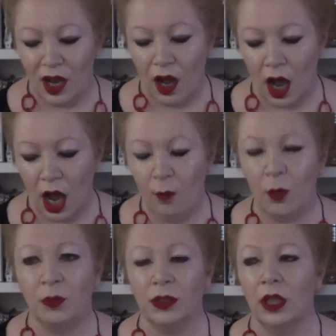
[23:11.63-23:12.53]
I'm
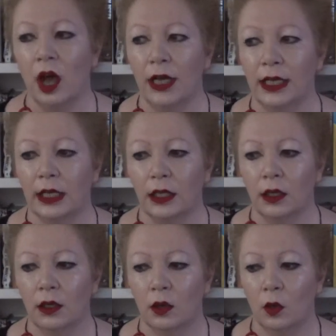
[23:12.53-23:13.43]
applying
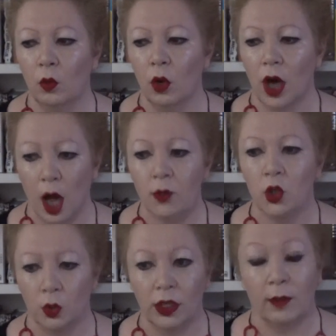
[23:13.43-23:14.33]
what I'm
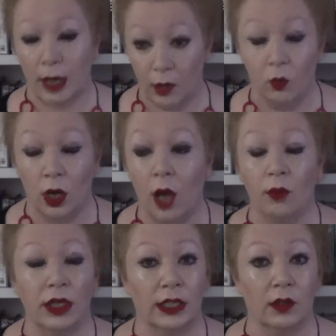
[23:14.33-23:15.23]
talking about and what I'm
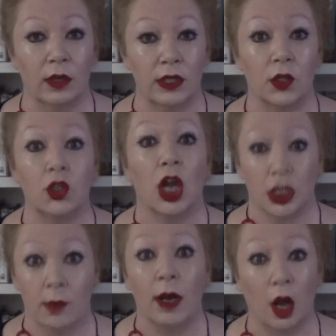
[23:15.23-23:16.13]
reading in the research
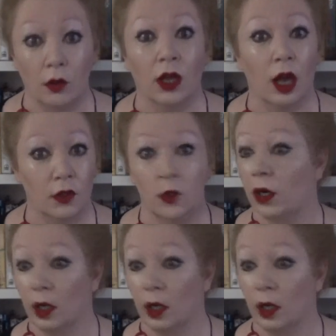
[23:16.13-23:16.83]
to my own life as well.